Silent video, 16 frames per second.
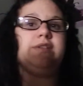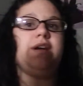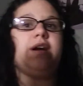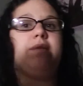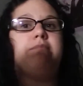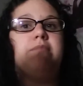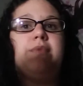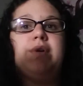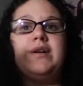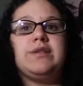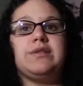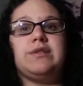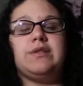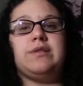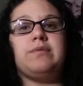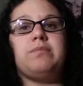like a month
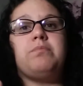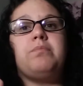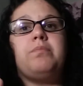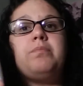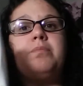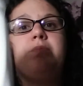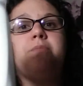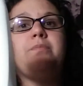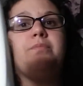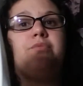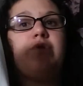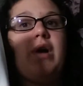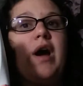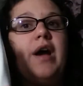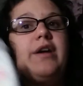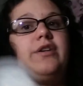
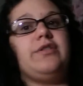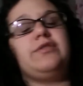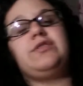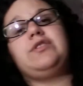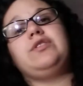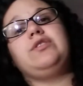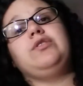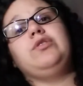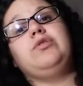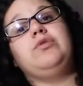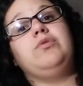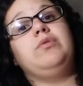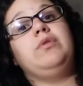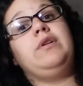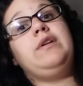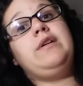prior
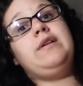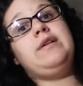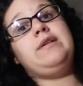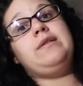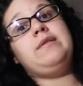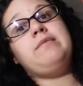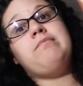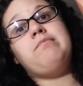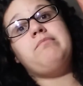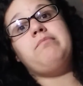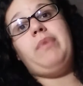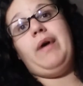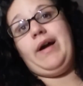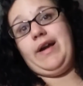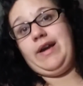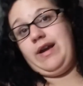to
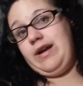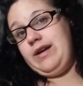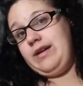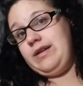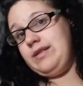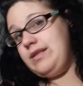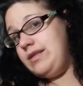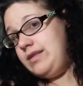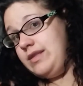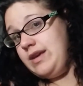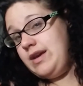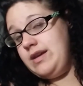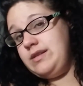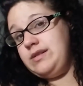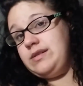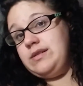buying
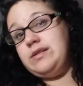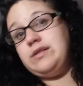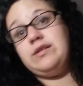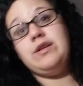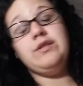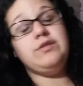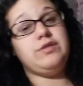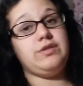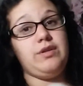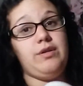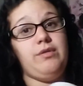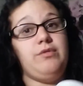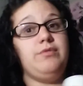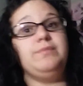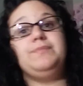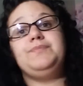this.
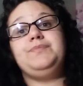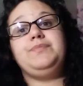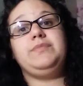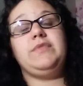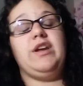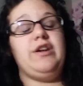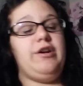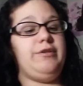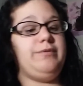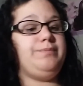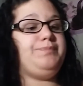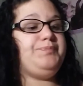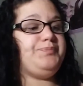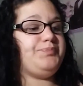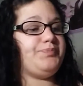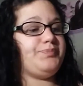So, you know.
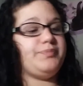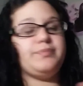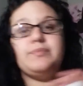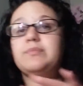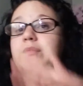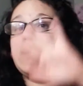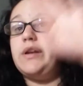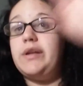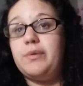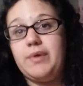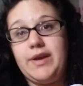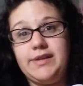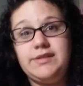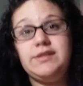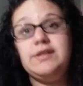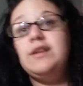But
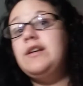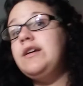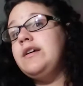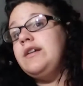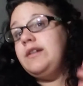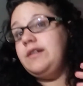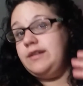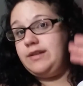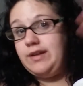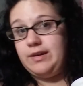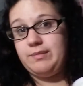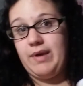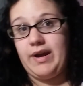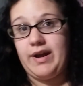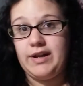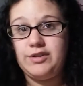anyways, getting
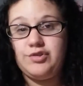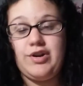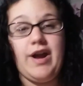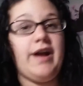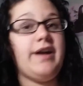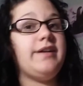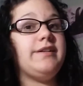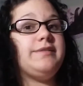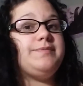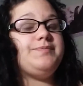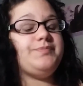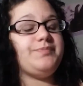back on track.